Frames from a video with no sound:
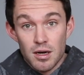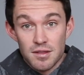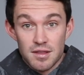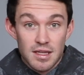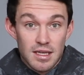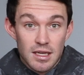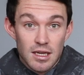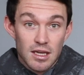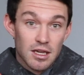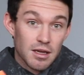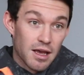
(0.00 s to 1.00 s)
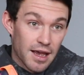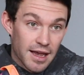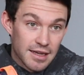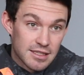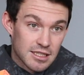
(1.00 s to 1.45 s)
the
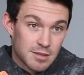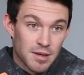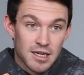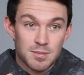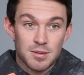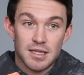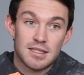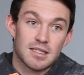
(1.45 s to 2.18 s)
Asics Metaspeed